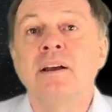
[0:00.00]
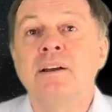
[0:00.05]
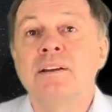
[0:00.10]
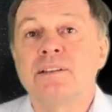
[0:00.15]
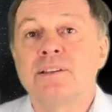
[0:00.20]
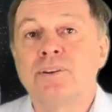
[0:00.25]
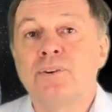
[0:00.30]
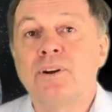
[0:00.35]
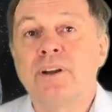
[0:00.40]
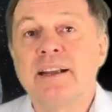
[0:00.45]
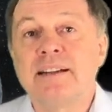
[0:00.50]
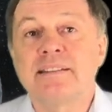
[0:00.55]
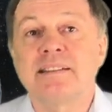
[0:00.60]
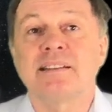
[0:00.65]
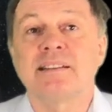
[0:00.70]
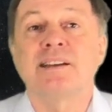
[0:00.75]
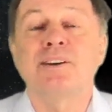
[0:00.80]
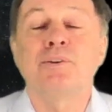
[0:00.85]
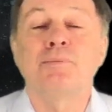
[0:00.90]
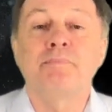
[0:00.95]
So let's
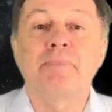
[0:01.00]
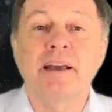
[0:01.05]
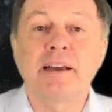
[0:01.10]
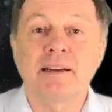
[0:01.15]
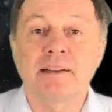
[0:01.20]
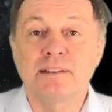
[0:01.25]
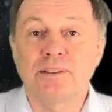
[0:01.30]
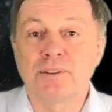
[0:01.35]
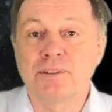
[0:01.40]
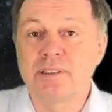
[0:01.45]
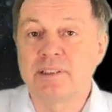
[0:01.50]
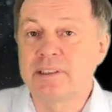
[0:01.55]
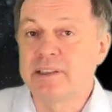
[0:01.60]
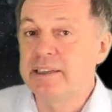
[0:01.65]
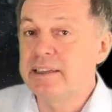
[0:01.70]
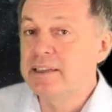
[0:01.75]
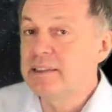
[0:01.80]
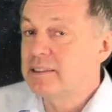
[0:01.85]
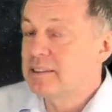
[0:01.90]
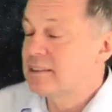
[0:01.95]
go back to the
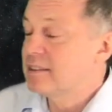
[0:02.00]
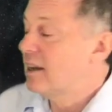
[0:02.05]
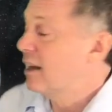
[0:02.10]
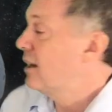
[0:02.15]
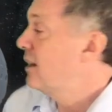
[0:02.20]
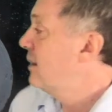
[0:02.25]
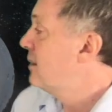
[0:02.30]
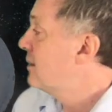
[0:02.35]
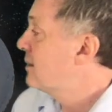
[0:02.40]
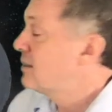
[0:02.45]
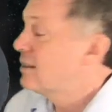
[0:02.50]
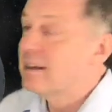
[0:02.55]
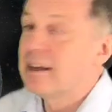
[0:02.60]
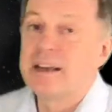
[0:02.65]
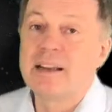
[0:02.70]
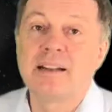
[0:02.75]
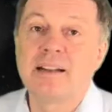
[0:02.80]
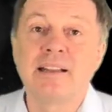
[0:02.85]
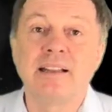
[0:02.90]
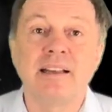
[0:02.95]
real science,
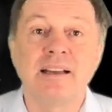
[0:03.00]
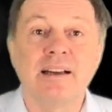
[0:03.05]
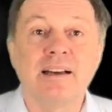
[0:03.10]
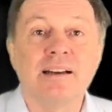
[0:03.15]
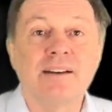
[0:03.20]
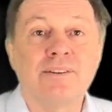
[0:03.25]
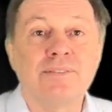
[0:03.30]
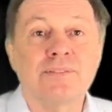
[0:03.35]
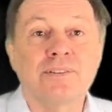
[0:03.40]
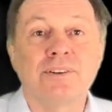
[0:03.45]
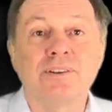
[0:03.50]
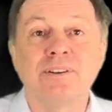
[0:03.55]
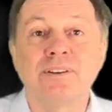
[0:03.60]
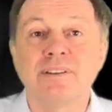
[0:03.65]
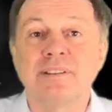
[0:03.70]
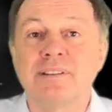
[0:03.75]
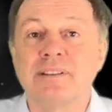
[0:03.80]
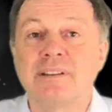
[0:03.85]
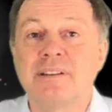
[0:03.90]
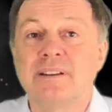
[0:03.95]
and there, of
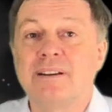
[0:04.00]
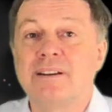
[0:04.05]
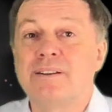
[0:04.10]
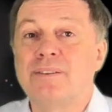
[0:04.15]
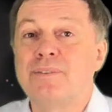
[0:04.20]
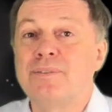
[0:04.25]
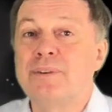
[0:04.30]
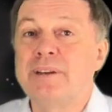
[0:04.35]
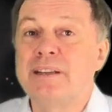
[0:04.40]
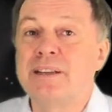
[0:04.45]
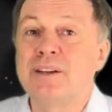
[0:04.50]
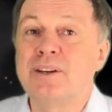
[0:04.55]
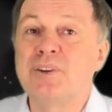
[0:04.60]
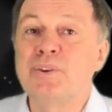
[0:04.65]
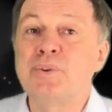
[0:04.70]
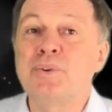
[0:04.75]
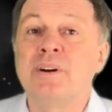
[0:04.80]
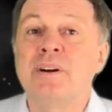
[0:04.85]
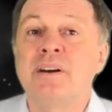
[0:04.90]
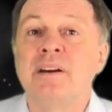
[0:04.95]
course, we
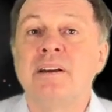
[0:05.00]
know